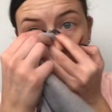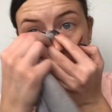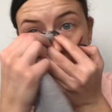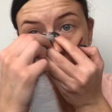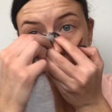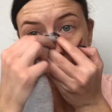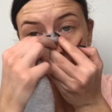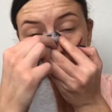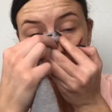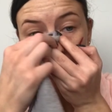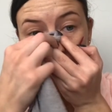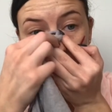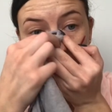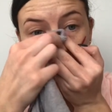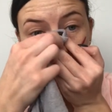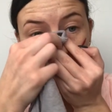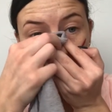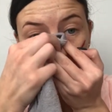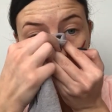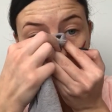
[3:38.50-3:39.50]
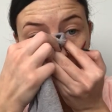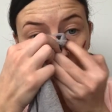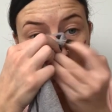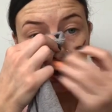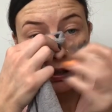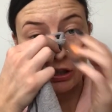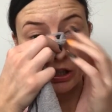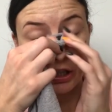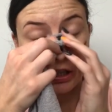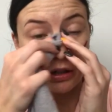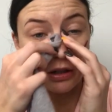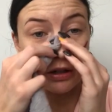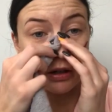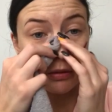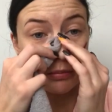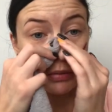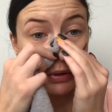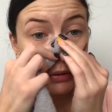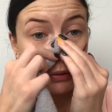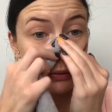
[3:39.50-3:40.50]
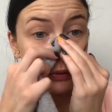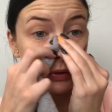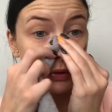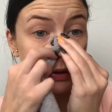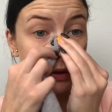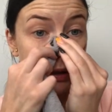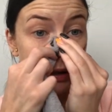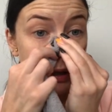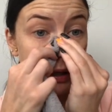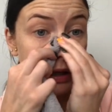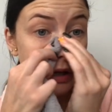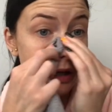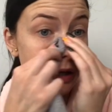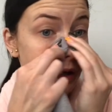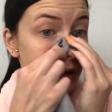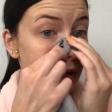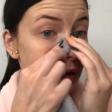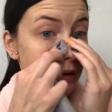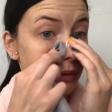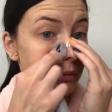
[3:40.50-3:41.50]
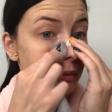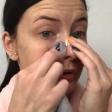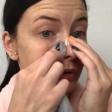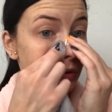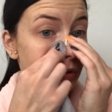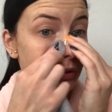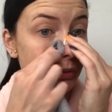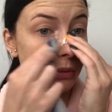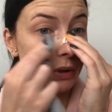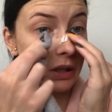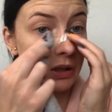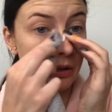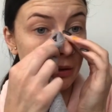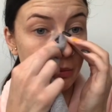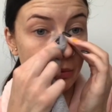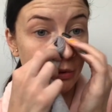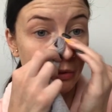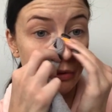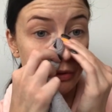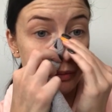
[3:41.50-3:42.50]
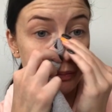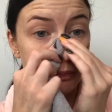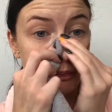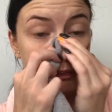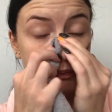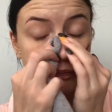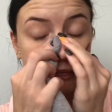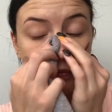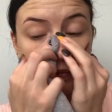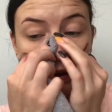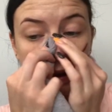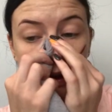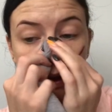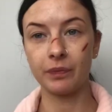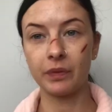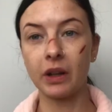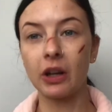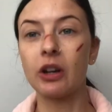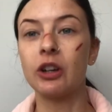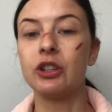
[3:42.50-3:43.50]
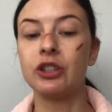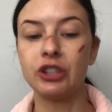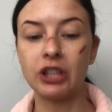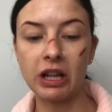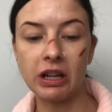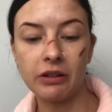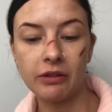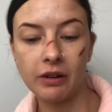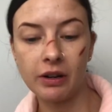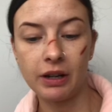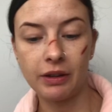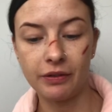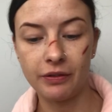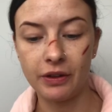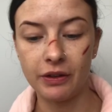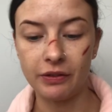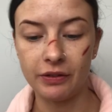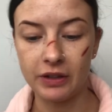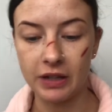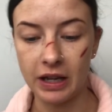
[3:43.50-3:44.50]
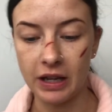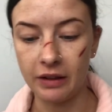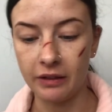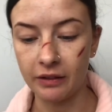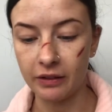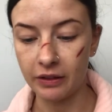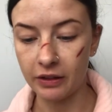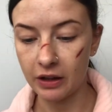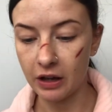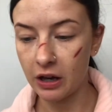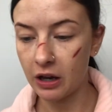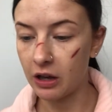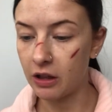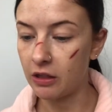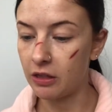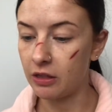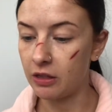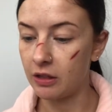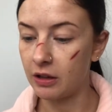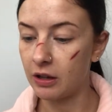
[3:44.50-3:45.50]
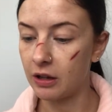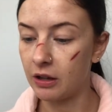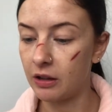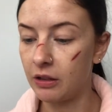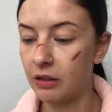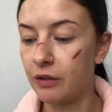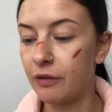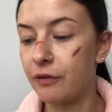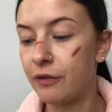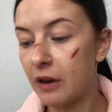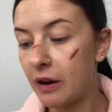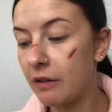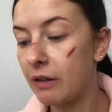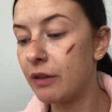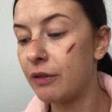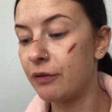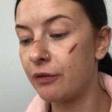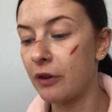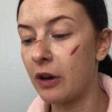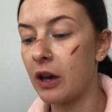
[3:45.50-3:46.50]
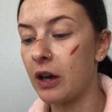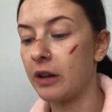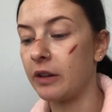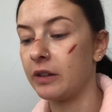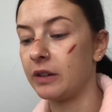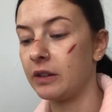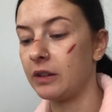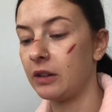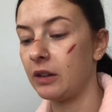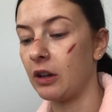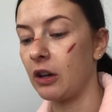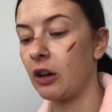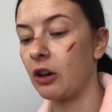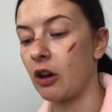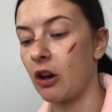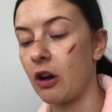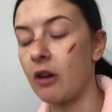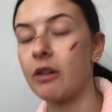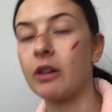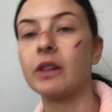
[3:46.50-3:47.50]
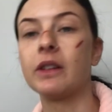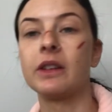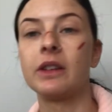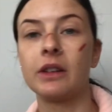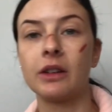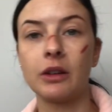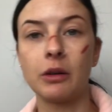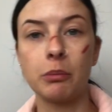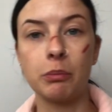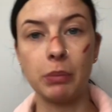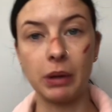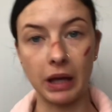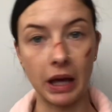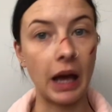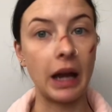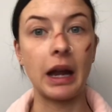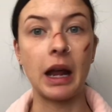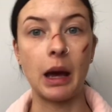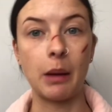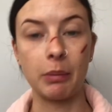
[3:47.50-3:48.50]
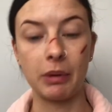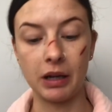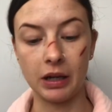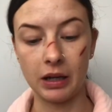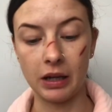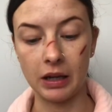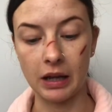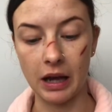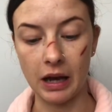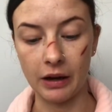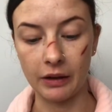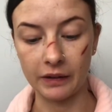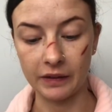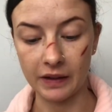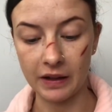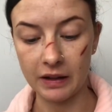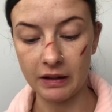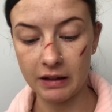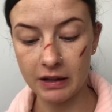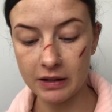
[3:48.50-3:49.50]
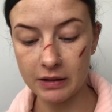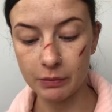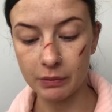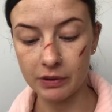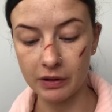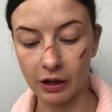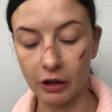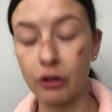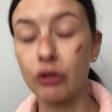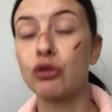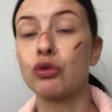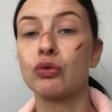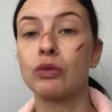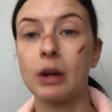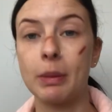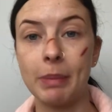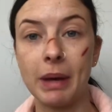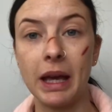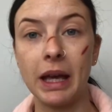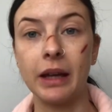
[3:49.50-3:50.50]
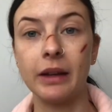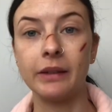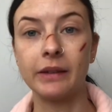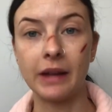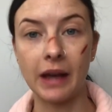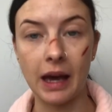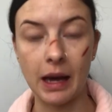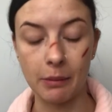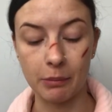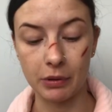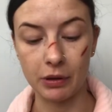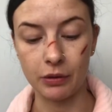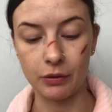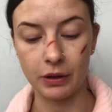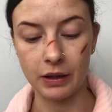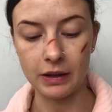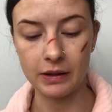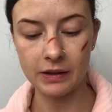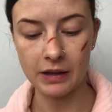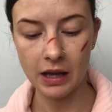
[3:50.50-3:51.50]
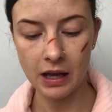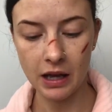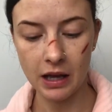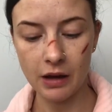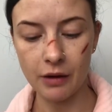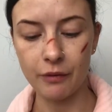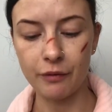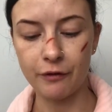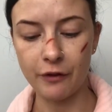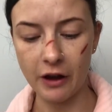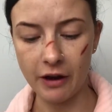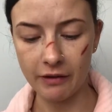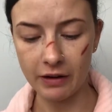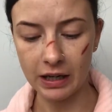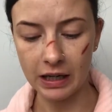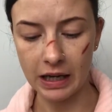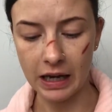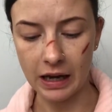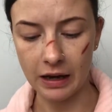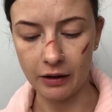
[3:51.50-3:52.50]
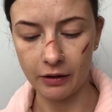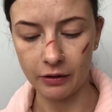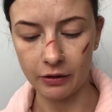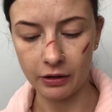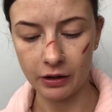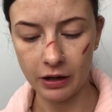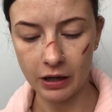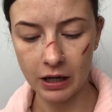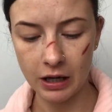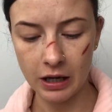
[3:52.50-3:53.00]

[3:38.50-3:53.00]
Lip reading: Mills, Richie and Aunt Mills, would do the Ouija board. On January 15th, the very first occurrence began happening in the house, and this was like a dripping tap noise, very loud.